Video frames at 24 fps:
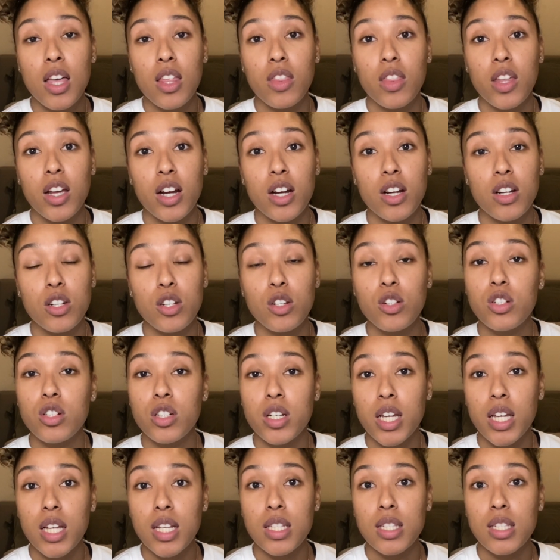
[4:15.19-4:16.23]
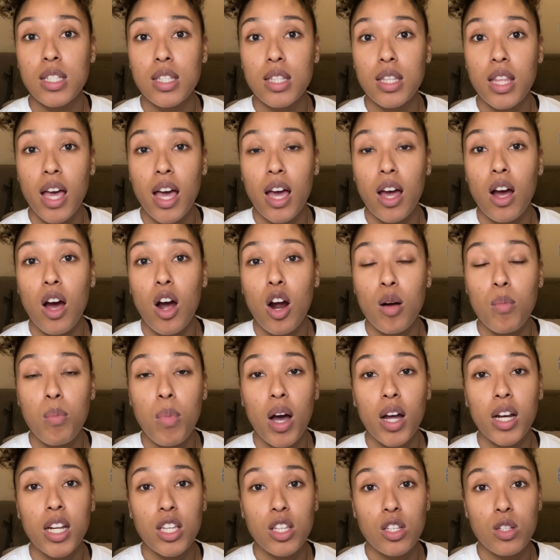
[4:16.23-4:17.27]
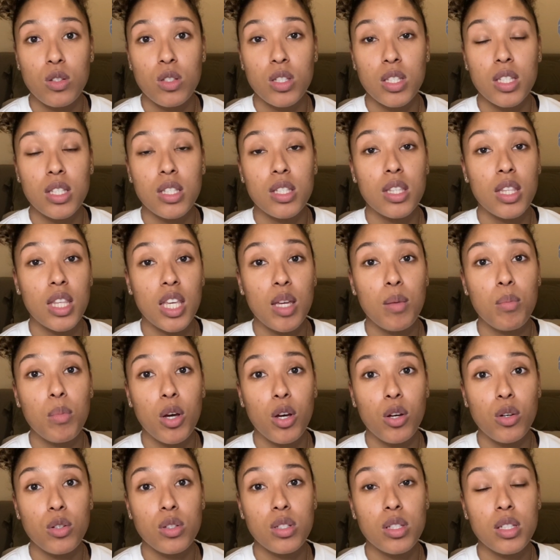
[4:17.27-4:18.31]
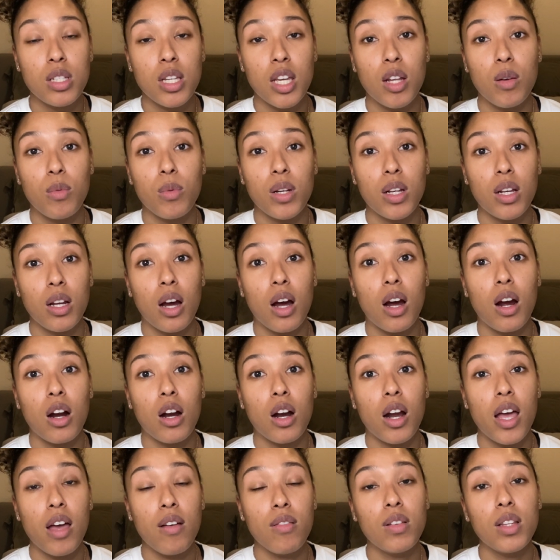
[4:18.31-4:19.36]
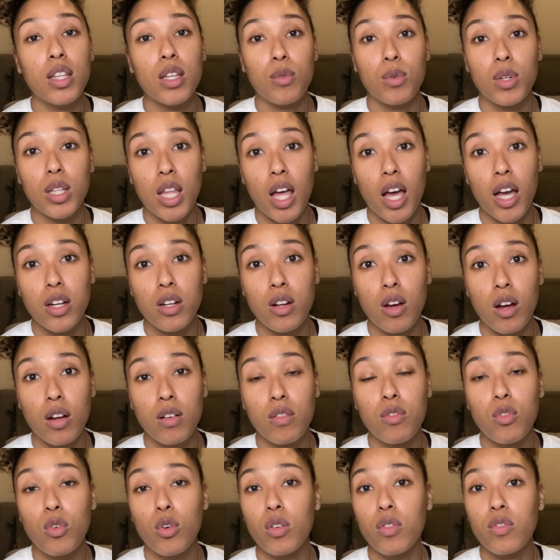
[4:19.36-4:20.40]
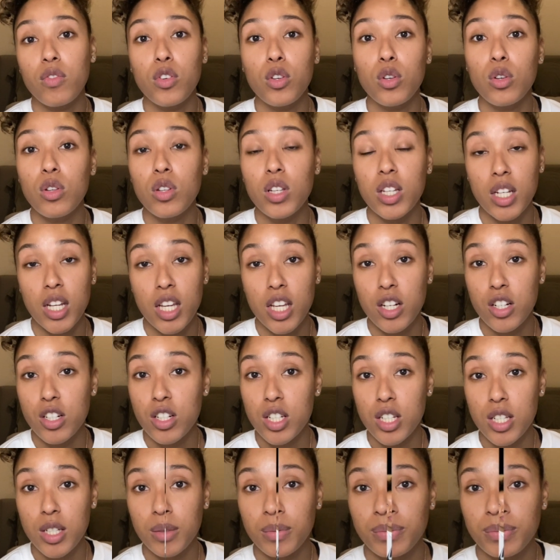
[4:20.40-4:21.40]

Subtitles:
They're nutrients that our body uses the most and we are heavily relied on for fuel and energy.